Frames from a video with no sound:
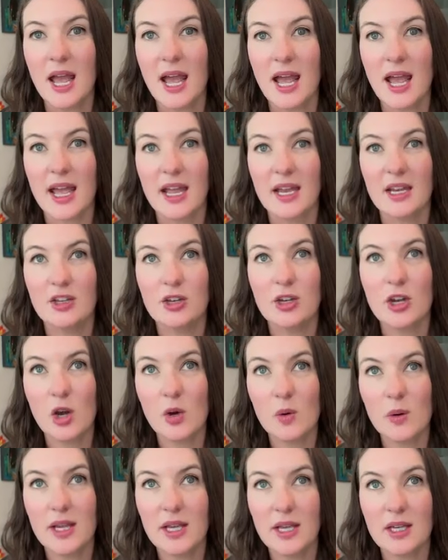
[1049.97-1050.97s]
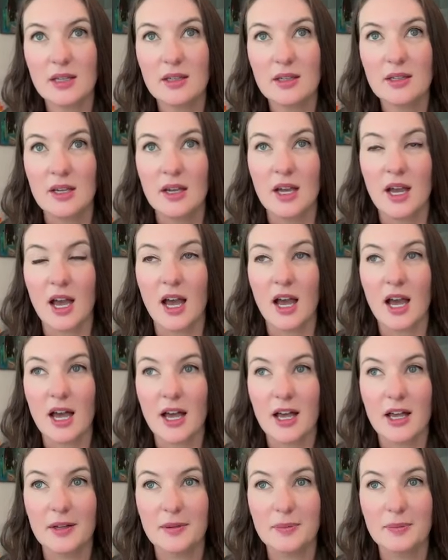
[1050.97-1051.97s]
And knowing
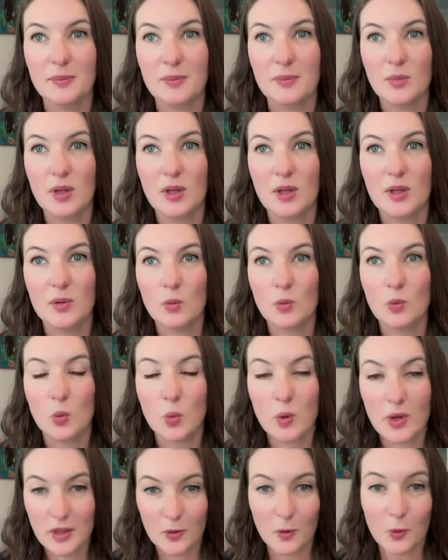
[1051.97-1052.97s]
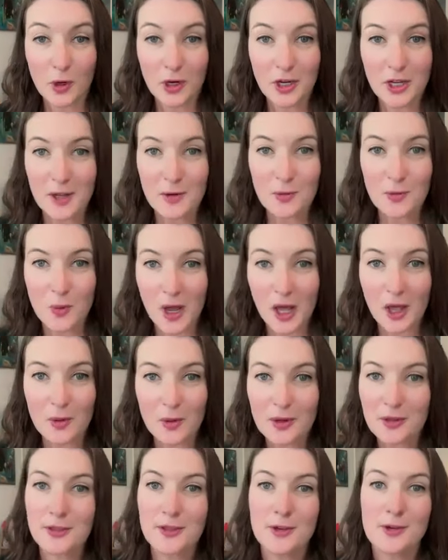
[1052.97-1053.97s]
working
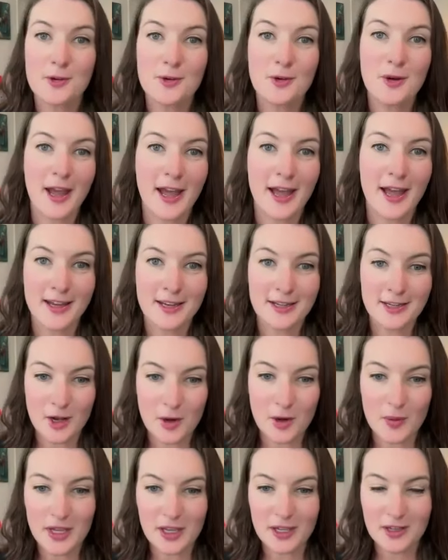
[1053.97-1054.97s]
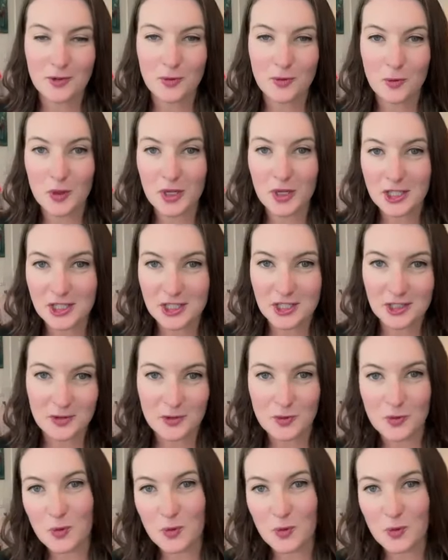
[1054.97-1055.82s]
well with you and knowing which